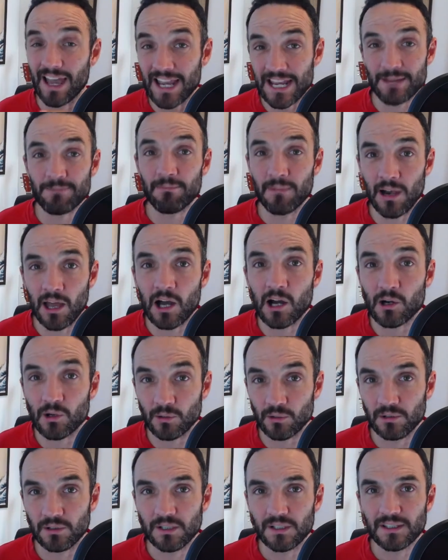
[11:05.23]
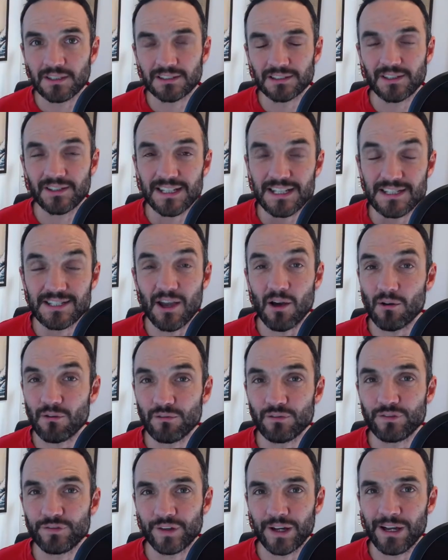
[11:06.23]
aim low so they
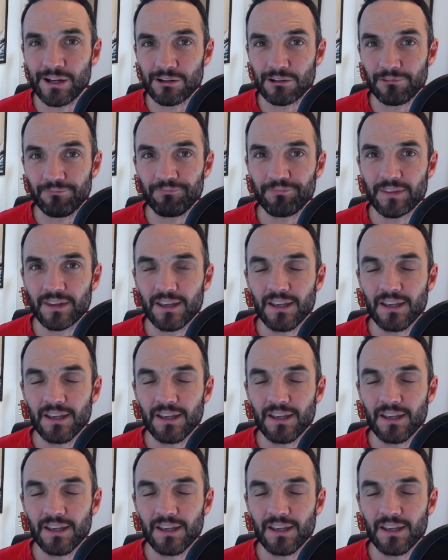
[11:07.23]
don't fail.